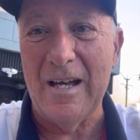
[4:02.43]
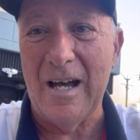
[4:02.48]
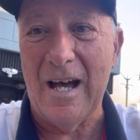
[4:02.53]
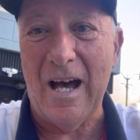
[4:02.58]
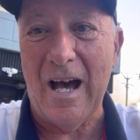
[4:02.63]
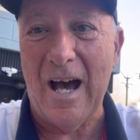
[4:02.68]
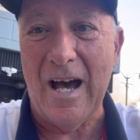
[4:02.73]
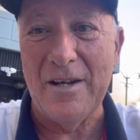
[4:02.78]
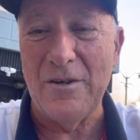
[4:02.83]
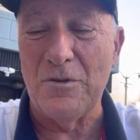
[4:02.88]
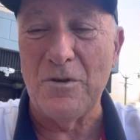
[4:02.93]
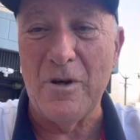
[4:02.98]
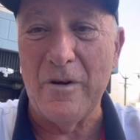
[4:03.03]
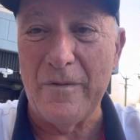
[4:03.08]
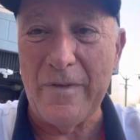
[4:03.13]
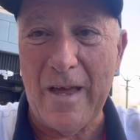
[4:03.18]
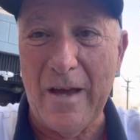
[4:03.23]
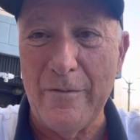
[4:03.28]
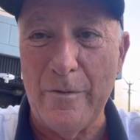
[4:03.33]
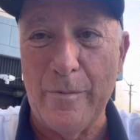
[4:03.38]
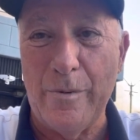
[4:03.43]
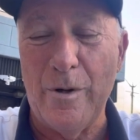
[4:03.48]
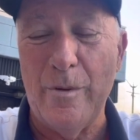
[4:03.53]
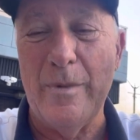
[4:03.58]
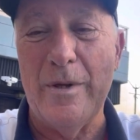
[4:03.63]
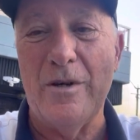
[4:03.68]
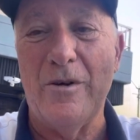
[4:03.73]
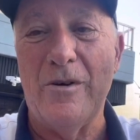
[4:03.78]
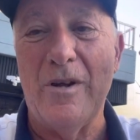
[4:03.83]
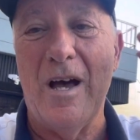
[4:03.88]
I don't know if they have a
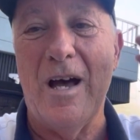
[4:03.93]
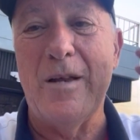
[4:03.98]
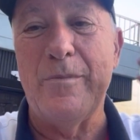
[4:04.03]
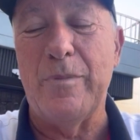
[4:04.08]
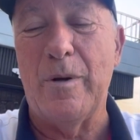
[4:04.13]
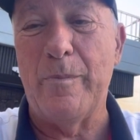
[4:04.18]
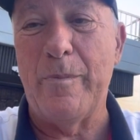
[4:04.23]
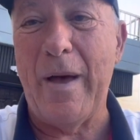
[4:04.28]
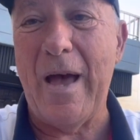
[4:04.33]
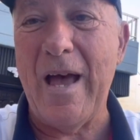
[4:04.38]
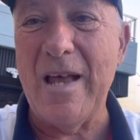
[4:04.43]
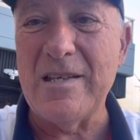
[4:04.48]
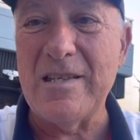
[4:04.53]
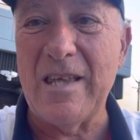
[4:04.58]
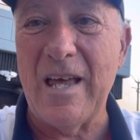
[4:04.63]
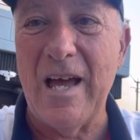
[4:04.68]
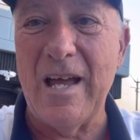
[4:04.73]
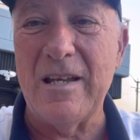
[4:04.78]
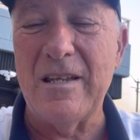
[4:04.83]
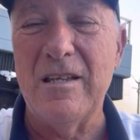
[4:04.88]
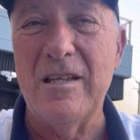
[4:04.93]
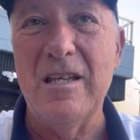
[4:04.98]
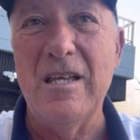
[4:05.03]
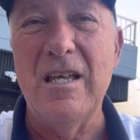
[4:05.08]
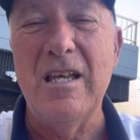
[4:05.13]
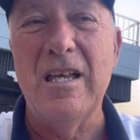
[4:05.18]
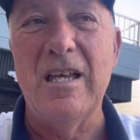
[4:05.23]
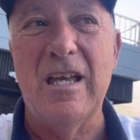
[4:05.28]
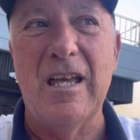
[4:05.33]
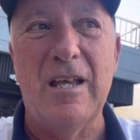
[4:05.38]
permit or not, but past that,
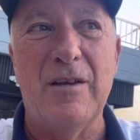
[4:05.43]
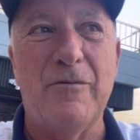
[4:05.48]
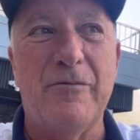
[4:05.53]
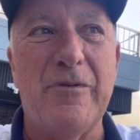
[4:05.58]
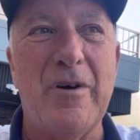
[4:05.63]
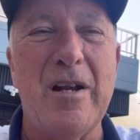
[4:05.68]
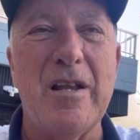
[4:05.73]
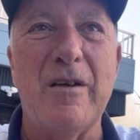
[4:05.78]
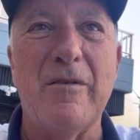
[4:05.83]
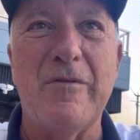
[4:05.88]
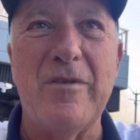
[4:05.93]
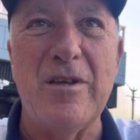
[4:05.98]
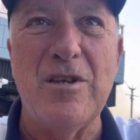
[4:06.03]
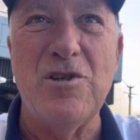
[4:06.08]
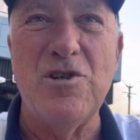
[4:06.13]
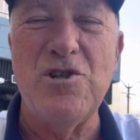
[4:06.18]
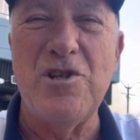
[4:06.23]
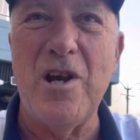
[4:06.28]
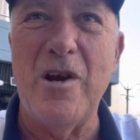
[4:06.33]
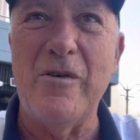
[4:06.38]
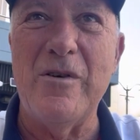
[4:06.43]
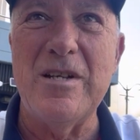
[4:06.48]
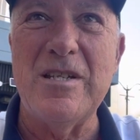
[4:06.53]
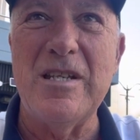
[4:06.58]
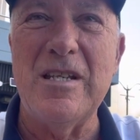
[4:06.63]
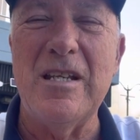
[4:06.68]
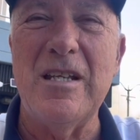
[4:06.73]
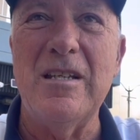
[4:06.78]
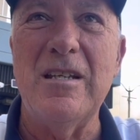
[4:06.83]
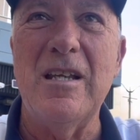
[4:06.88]
in front of the
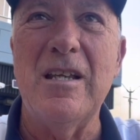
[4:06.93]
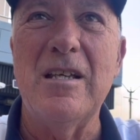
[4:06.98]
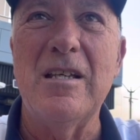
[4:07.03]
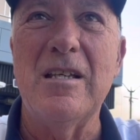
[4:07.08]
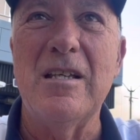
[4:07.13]
Sheraton,